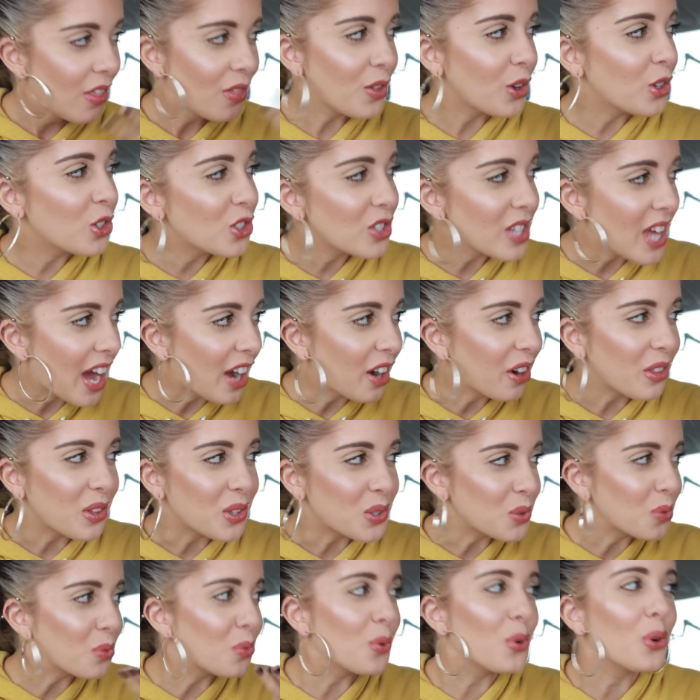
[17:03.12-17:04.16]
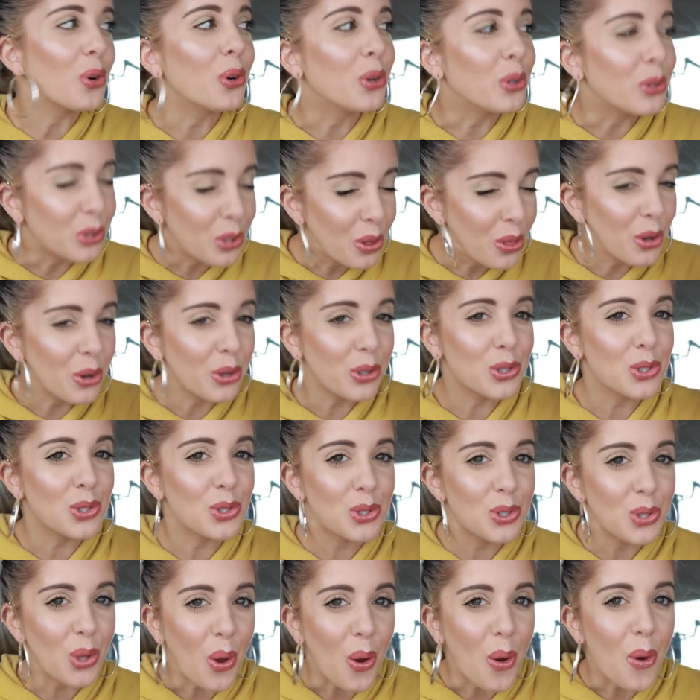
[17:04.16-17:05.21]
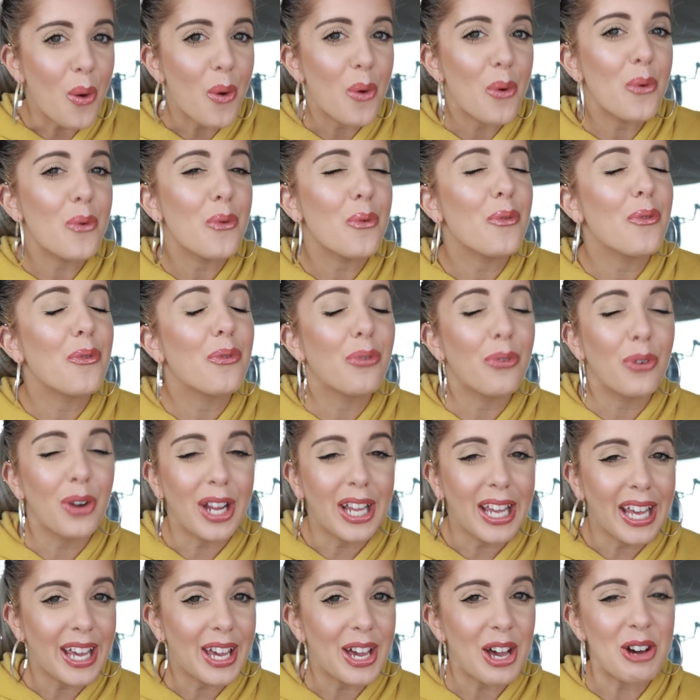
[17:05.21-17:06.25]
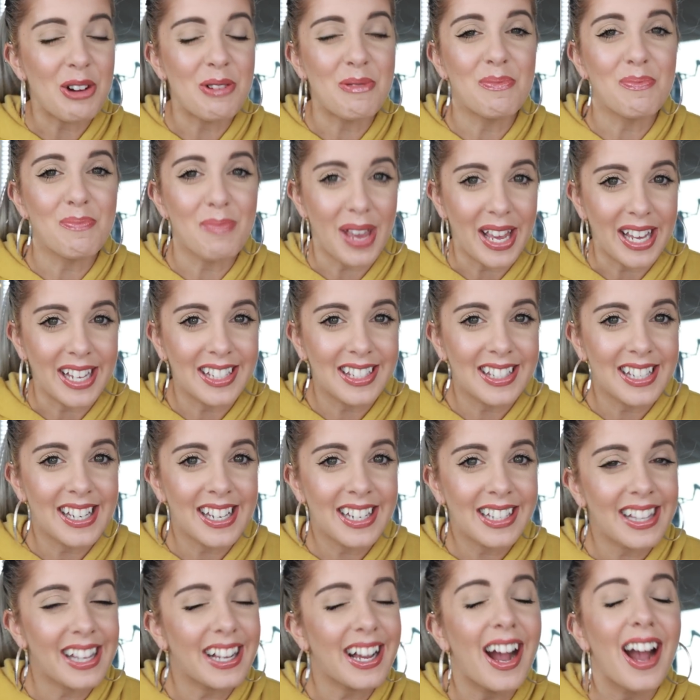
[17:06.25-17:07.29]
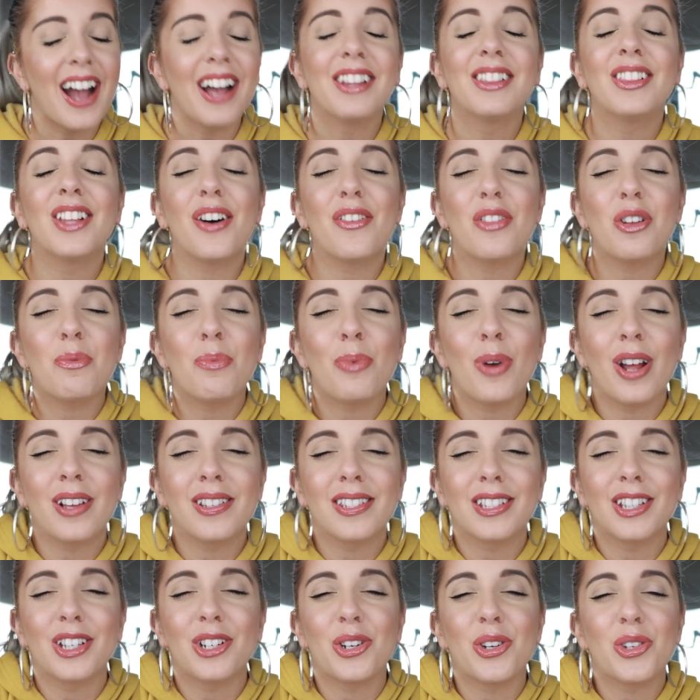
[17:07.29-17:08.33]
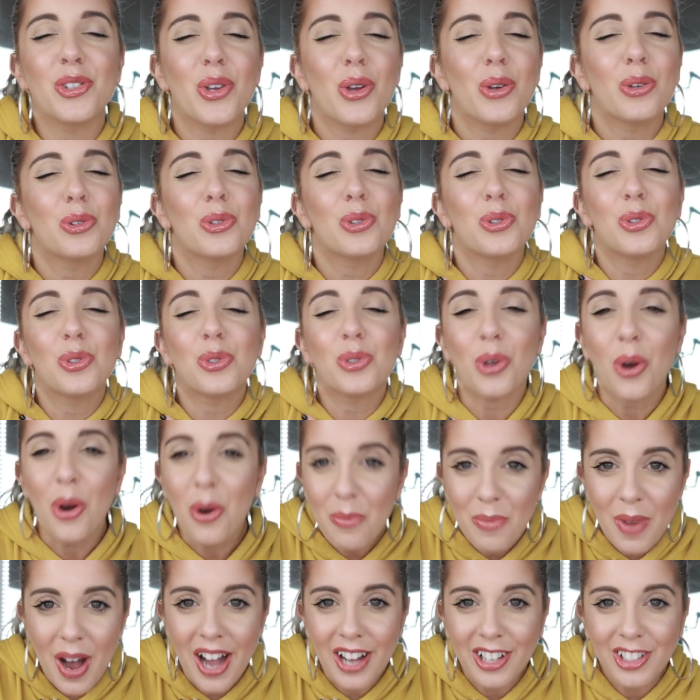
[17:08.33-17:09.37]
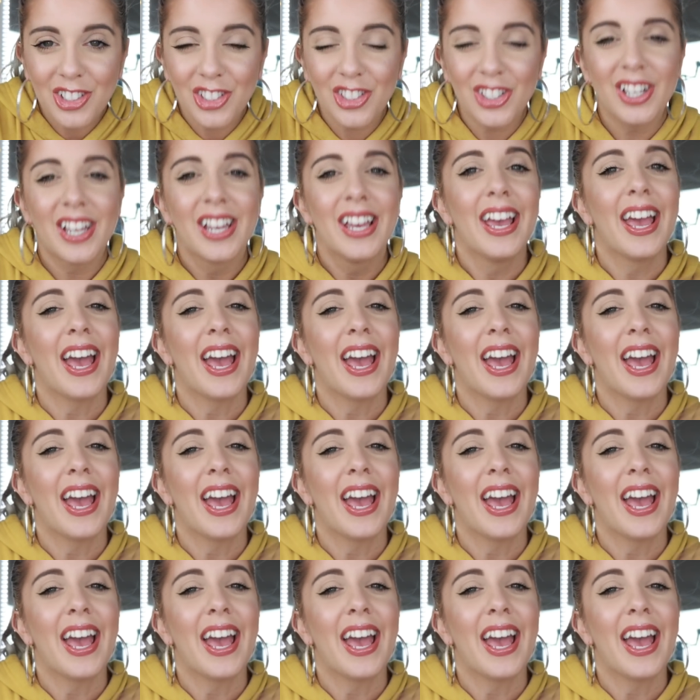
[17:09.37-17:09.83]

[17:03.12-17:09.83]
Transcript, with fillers: they're just out of this world. They're so freaking amazing. Like I love their press glitters so much.